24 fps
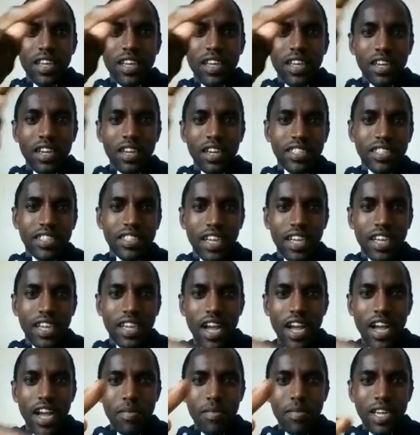written
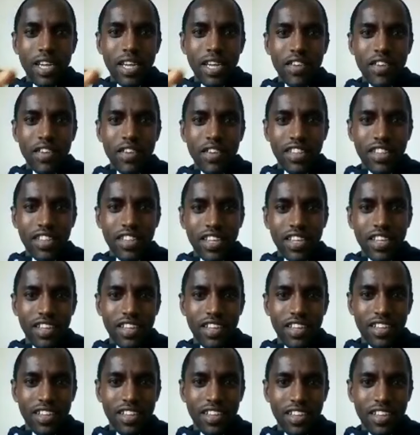Kaaba and
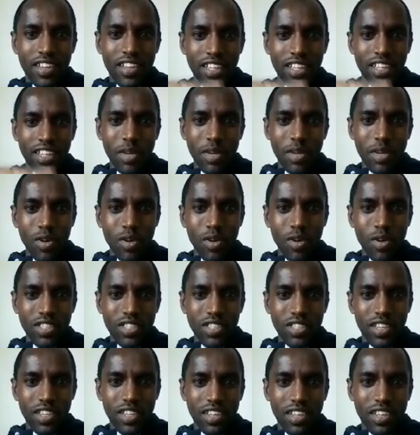everything, and the mosque.
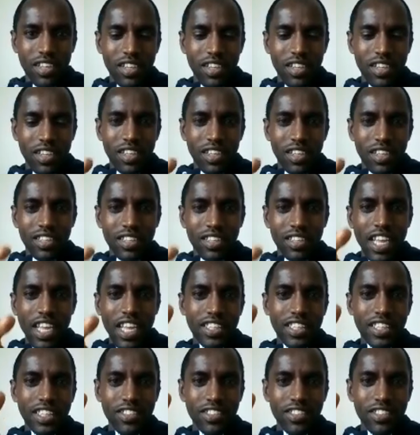
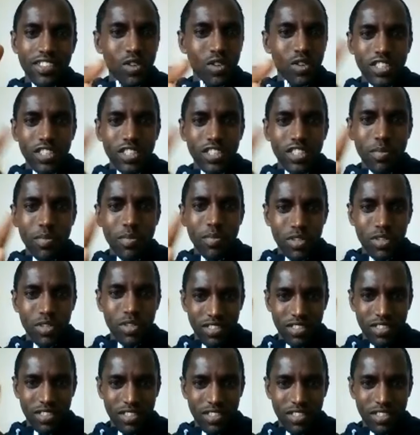That is not the mosque.